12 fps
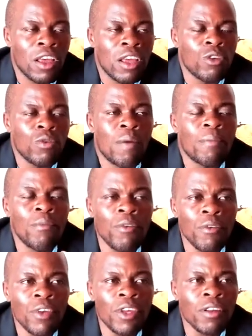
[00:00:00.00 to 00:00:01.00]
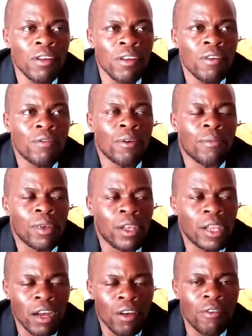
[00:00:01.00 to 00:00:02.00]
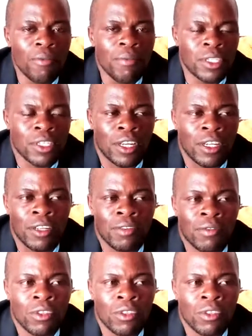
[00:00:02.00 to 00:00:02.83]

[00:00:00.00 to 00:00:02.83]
You are moving from lack of mastery